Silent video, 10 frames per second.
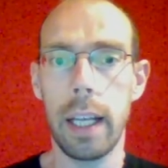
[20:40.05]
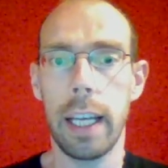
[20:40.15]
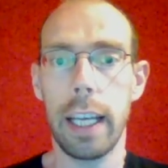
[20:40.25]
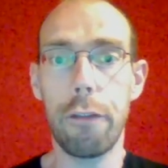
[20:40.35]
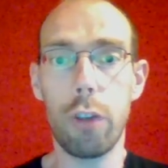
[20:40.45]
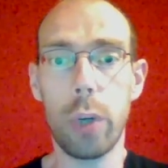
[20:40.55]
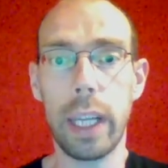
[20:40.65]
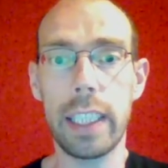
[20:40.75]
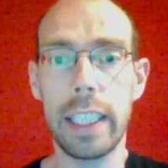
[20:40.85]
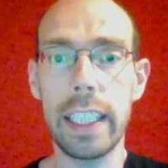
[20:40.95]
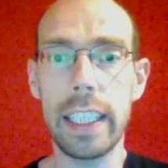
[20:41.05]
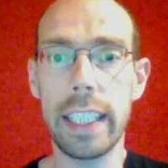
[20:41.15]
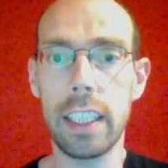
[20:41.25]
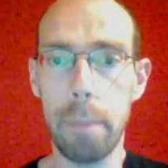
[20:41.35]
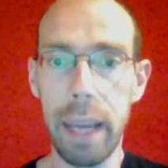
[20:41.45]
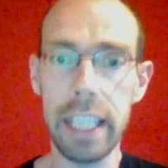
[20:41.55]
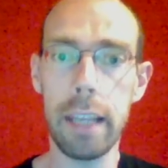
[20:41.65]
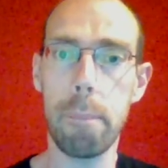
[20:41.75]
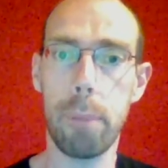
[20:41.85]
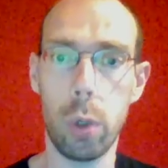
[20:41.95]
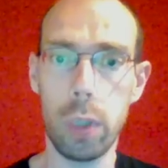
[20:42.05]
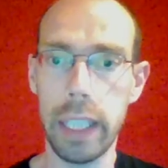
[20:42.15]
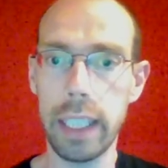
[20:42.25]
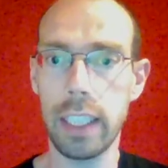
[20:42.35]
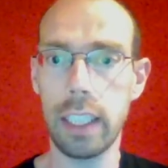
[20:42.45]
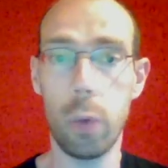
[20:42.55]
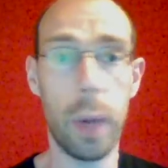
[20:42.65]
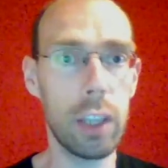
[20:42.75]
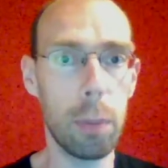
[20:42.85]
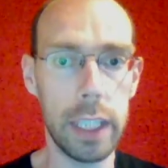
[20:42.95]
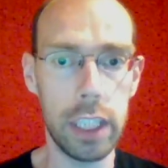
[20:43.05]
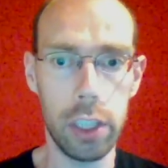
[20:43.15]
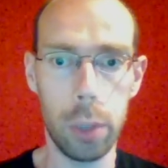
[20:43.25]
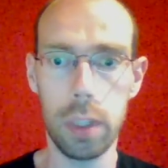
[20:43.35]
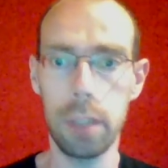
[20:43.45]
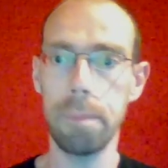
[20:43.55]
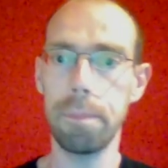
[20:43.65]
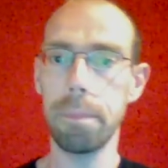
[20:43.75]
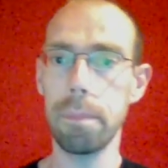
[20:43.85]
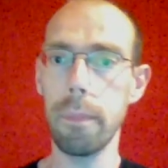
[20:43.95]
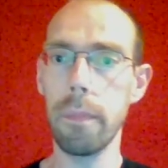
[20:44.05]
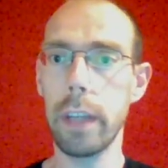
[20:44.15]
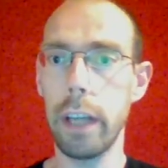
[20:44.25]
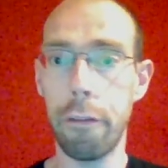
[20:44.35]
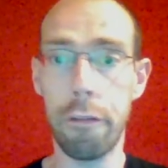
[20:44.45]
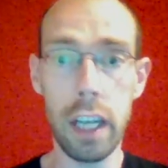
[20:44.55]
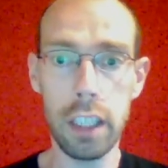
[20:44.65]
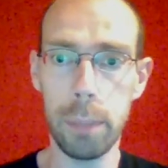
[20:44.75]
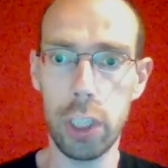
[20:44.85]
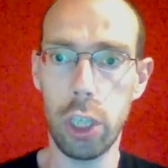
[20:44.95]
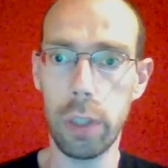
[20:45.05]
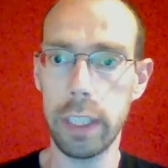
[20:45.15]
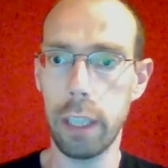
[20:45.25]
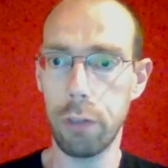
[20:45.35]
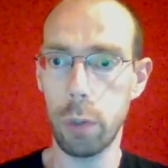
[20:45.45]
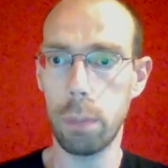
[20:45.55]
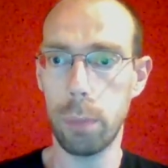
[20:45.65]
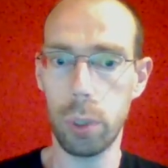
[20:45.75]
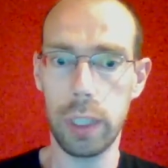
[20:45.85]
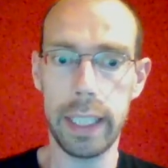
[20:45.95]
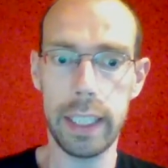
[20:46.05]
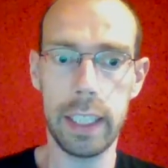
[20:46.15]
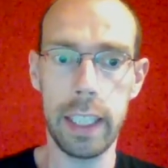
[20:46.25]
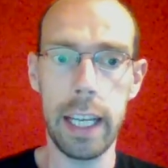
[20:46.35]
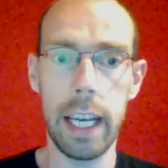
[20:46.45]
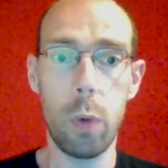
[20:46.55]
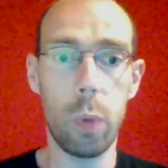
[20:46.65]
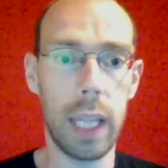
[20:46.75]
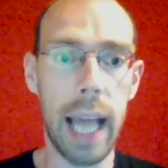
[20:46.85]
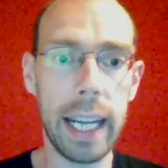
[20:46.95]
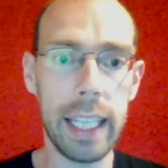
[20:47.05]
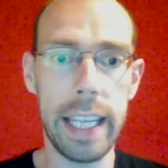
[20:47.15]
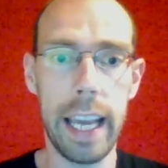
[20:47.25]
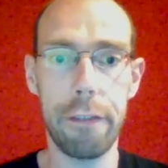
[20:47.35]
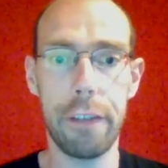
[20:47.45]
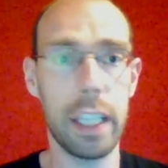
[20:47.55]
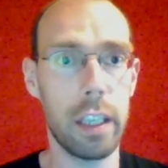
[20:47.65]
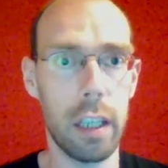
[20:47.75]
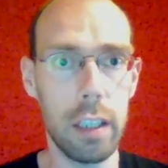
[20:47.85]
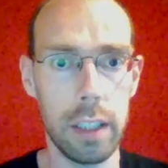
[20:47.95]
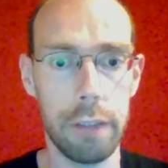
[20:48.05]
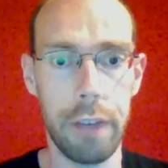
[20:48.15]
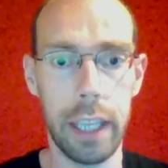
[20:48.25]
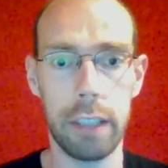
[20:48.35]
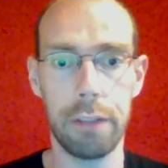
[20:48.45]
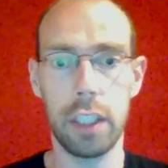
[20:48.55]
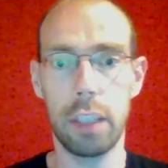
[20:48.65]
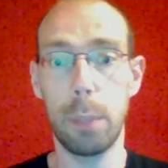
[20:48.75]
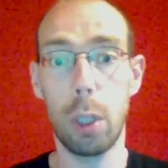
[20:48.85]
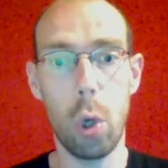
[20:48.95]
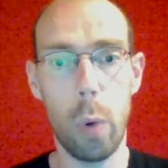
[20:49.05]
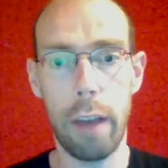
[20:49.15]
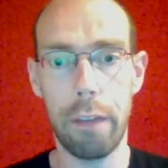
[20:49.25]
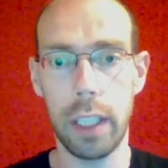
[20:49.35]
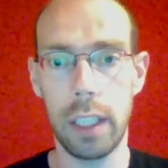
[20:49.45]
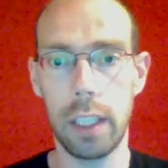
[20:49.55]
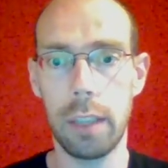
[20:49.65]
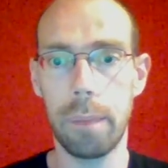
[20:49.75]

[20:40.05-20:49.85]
If an organization has many projects randomly chosen, a vast majority of those projects will likely have a cost effectiveness below average.